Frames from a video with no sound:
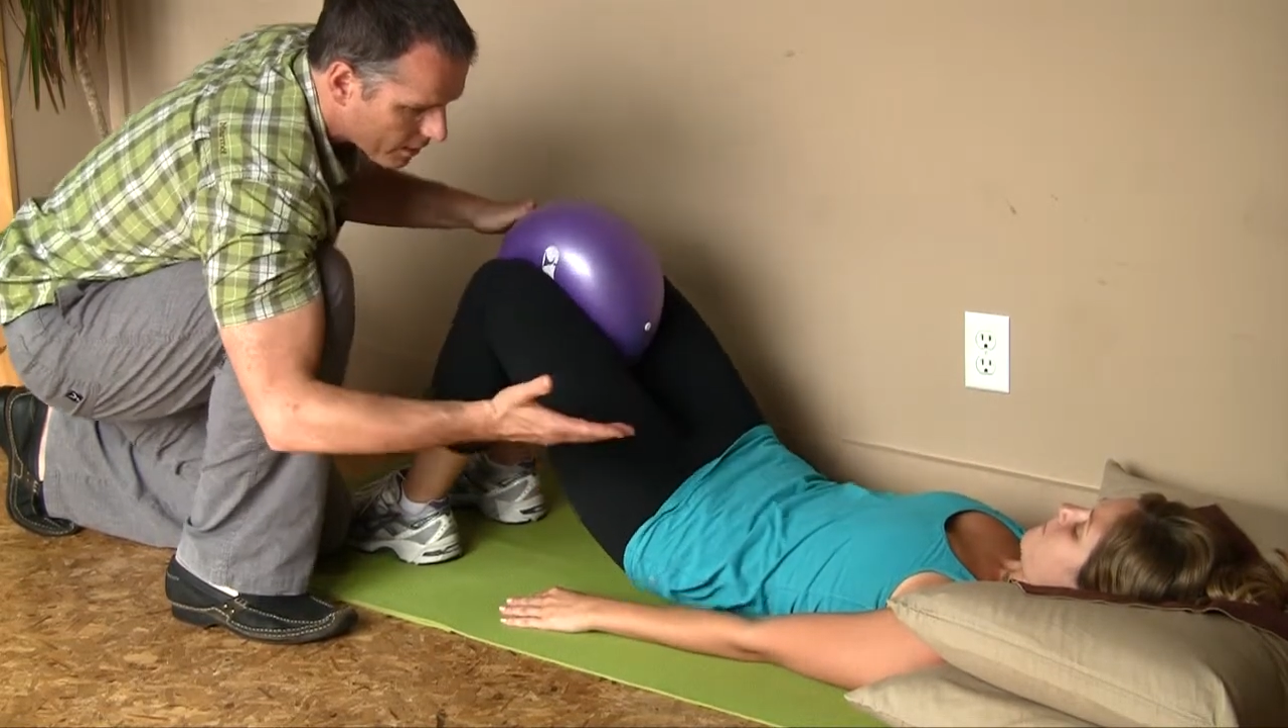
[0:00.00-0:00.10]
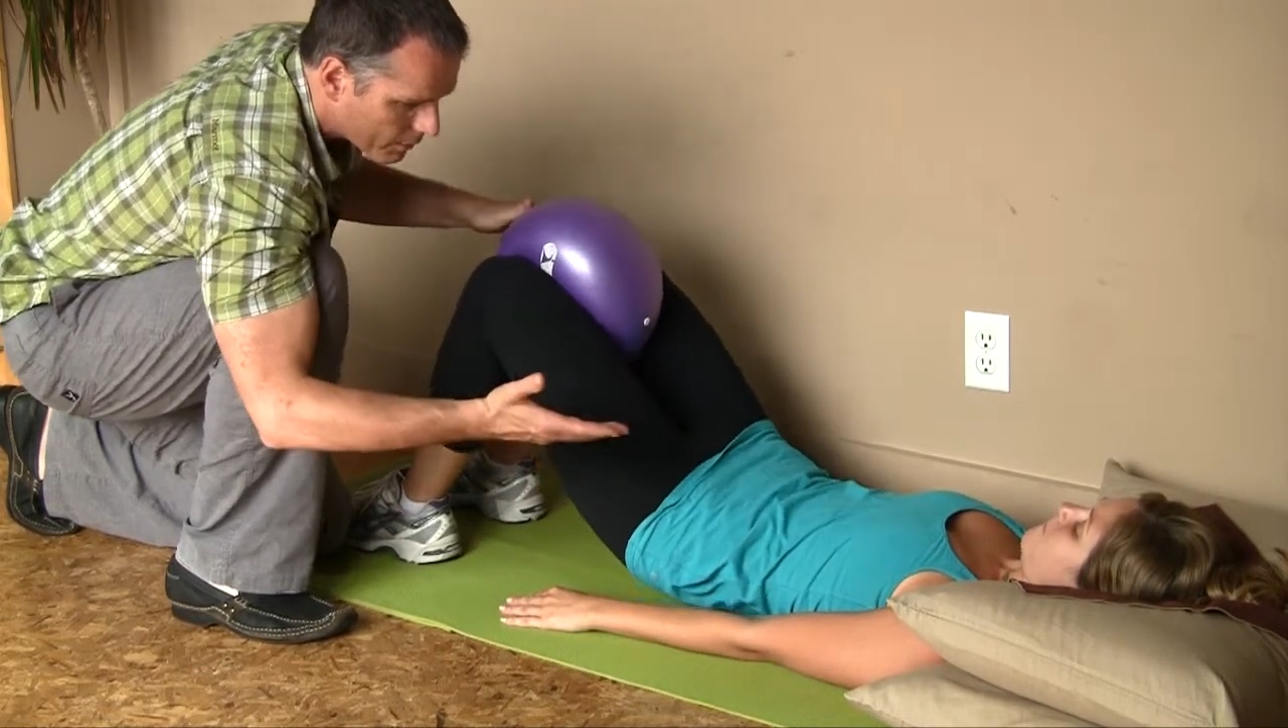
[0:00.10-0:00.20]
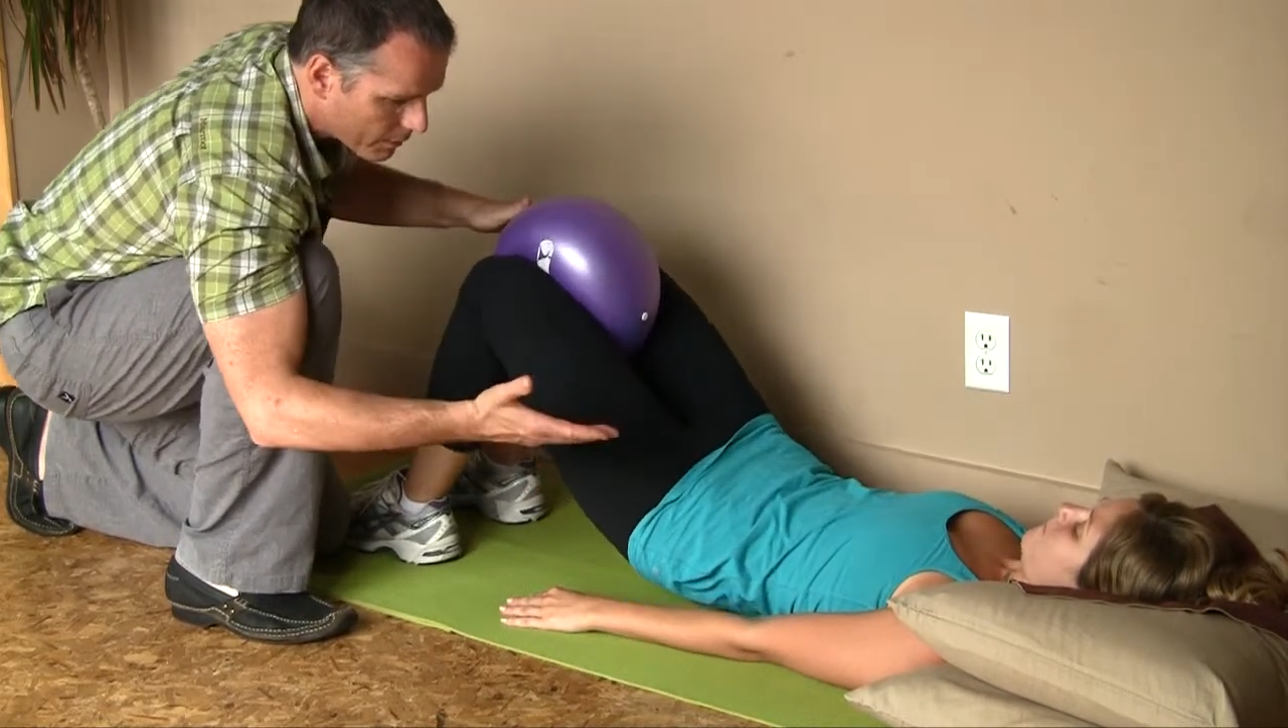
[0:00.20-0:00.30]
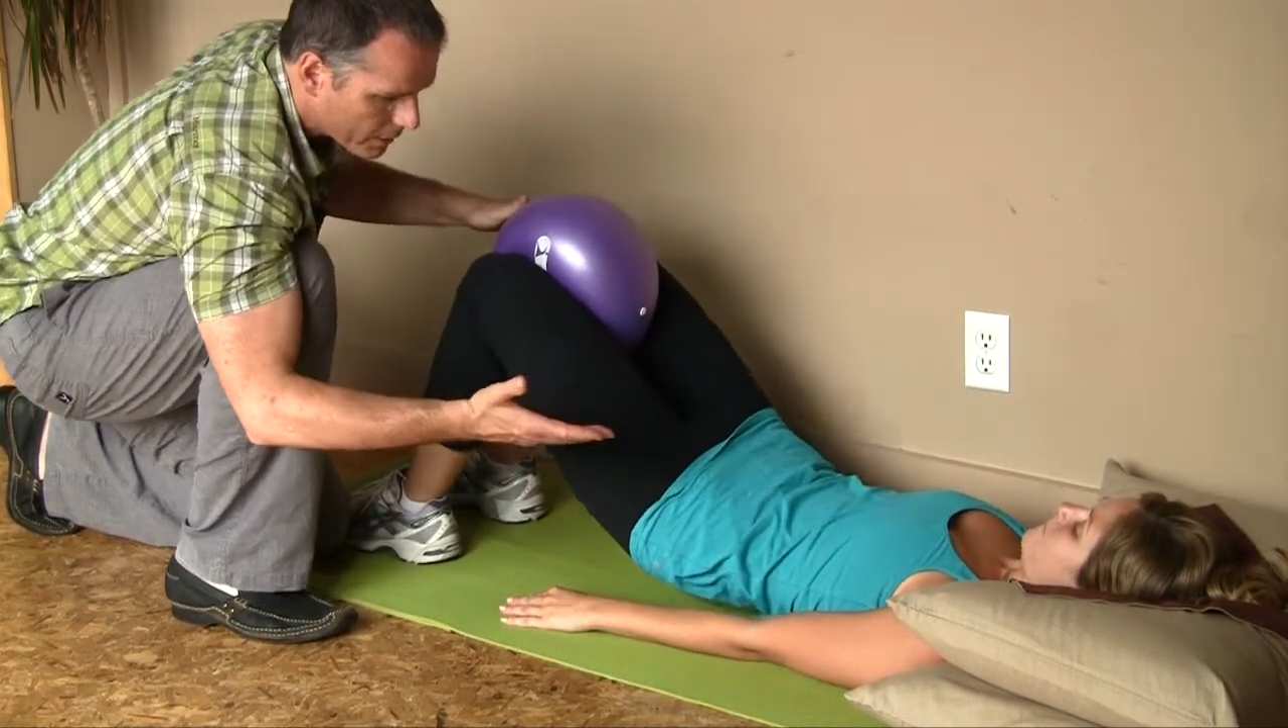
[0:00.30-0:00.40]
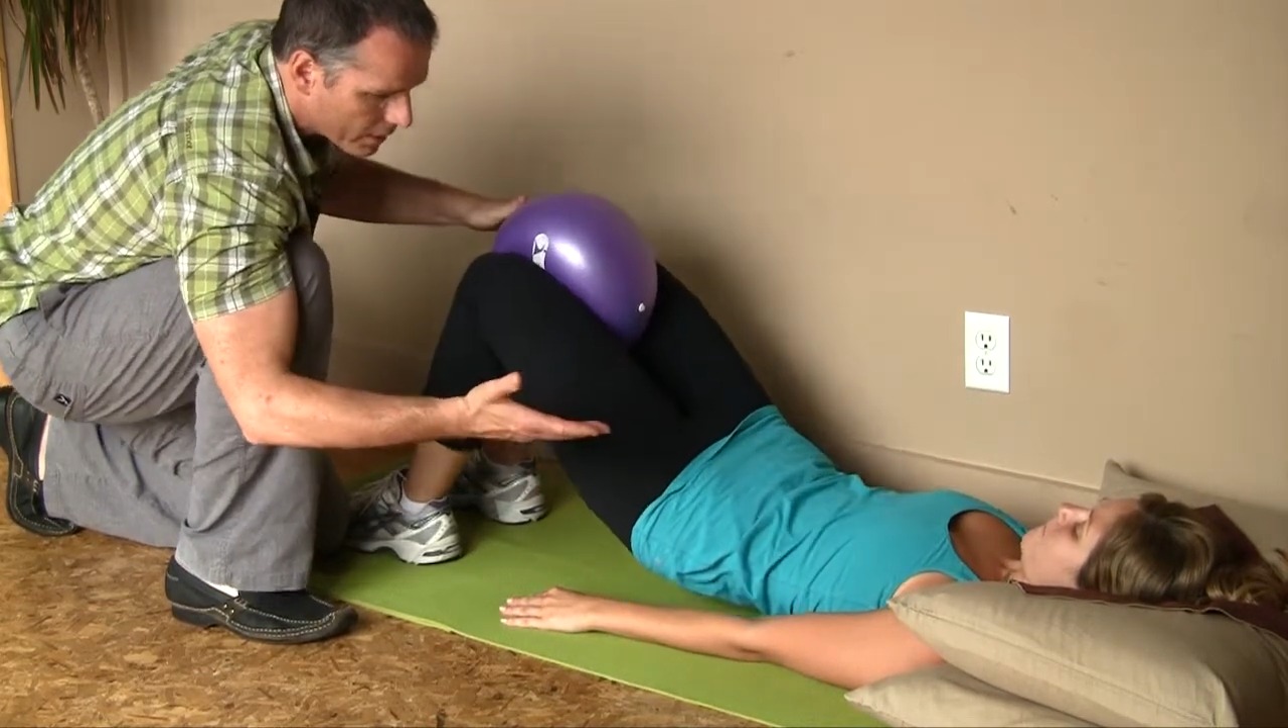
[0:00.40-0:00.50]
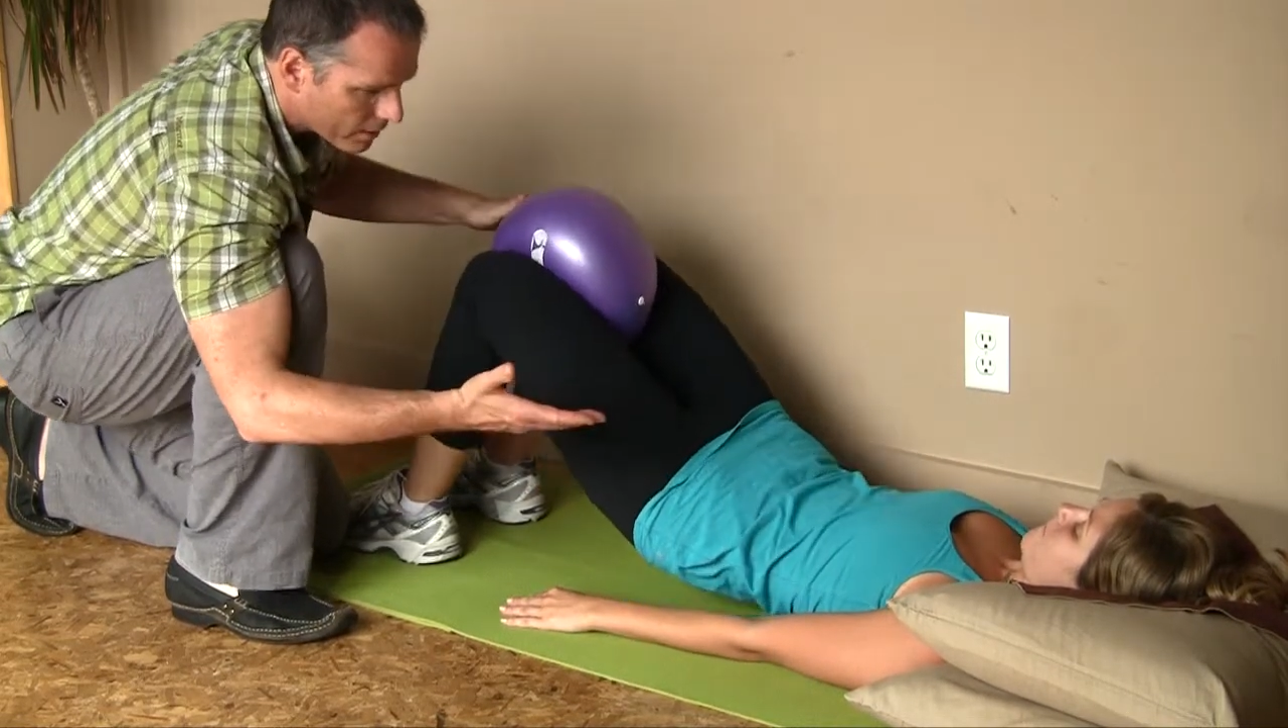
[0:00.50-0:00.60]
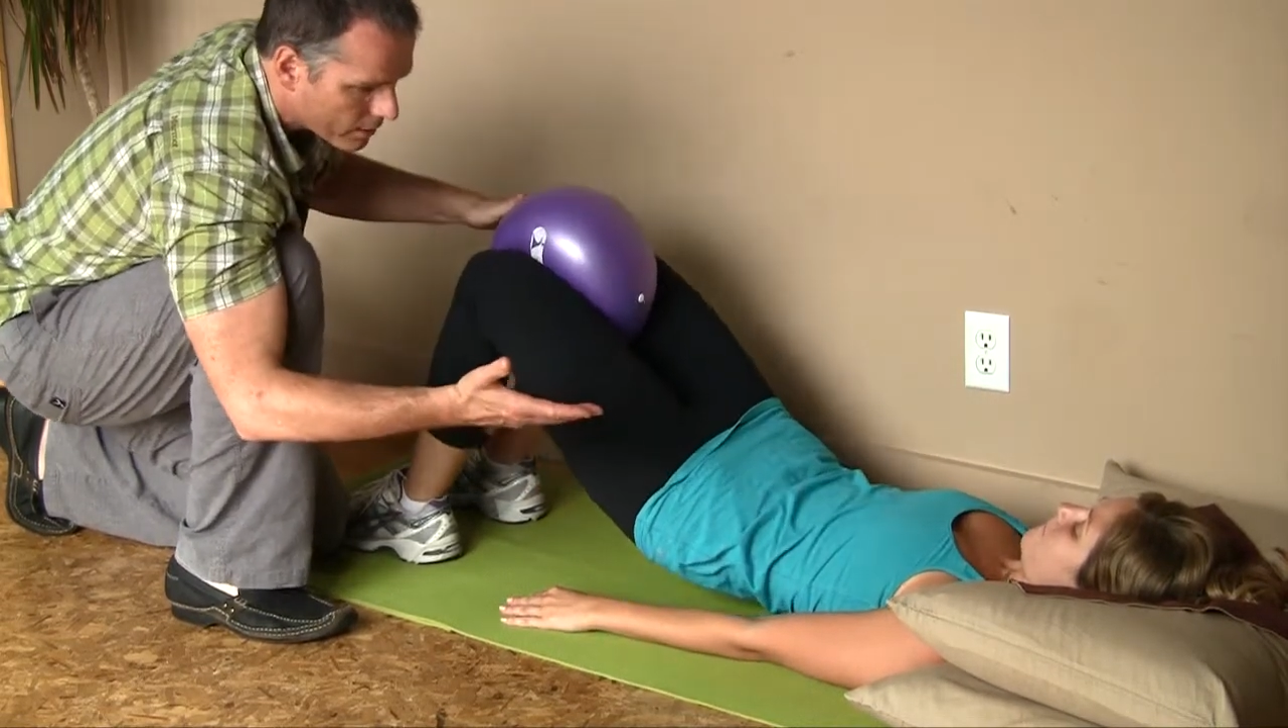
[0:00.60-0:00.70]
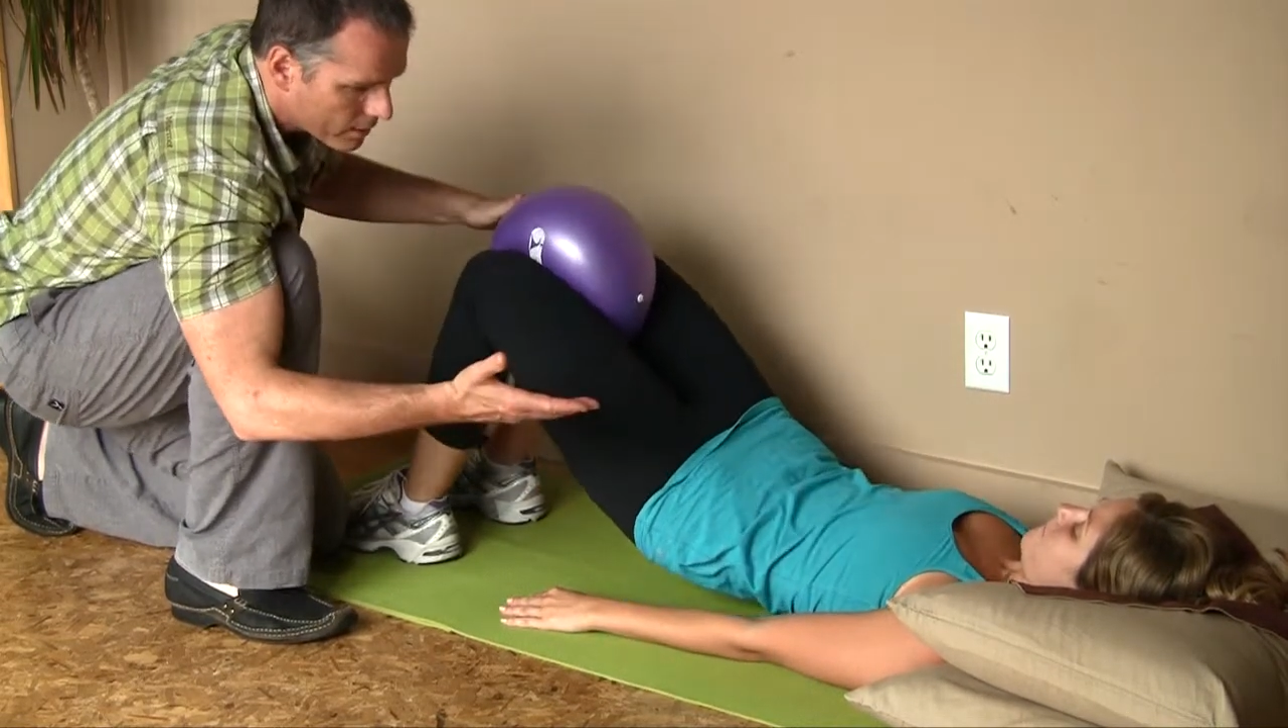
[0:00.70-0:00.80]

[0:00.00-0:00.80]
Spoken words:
come up again.